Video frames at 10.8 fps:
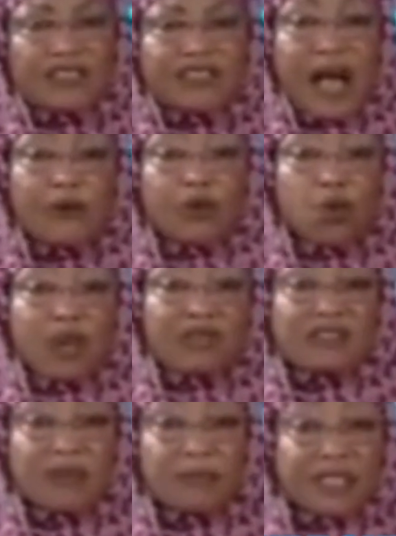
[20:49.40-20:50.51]

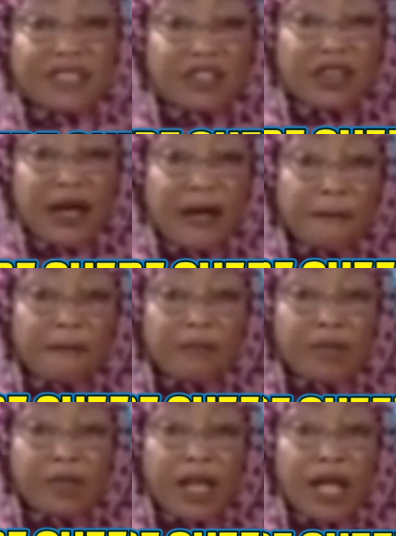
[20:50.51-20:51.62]
Southwest in particular,
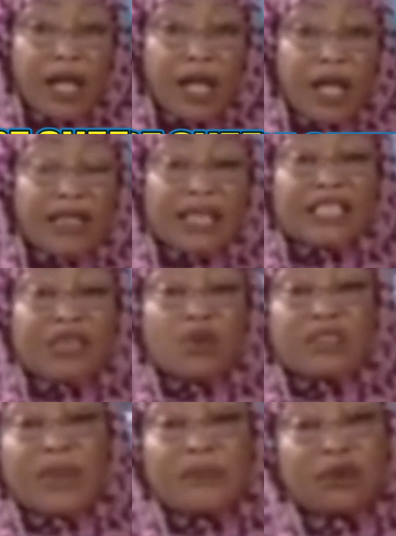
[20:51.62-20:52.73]
that he
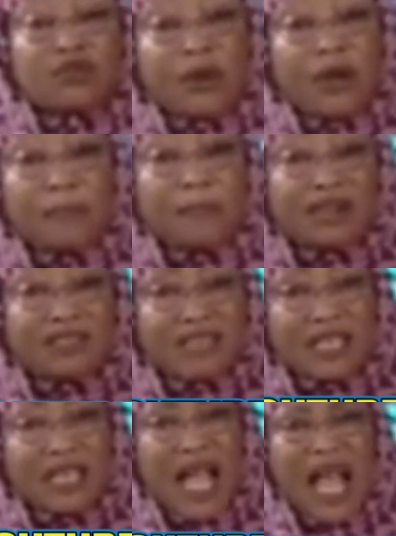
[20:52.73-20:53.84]
was able to become
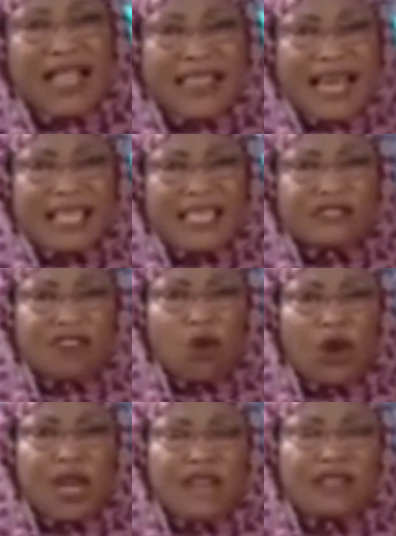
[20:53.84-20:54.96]
president. That is the
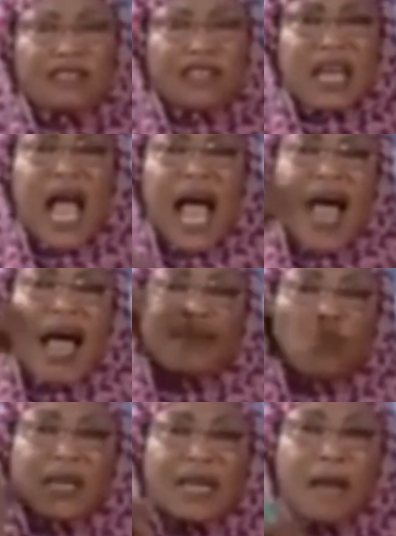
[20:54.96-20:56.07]
only reason.
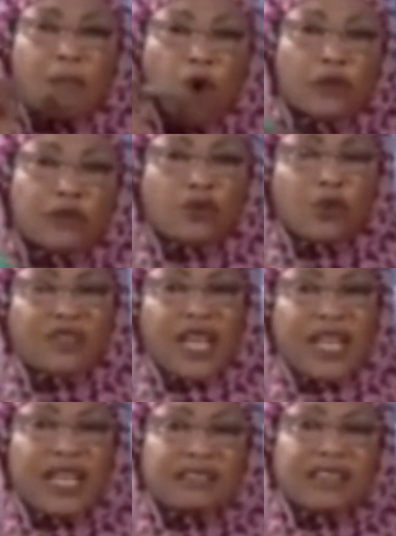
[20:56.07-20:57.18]
And what I'm also
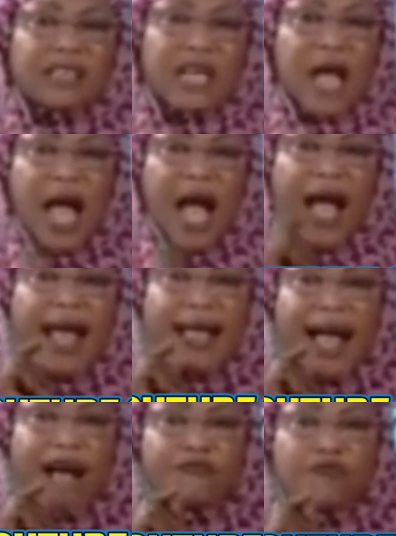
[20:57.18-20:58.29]
saying is that I
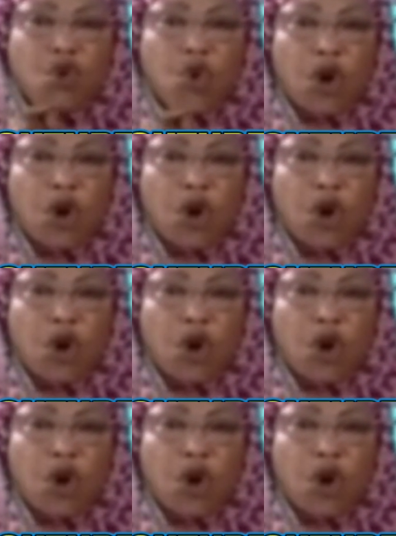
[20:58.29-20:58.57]
have no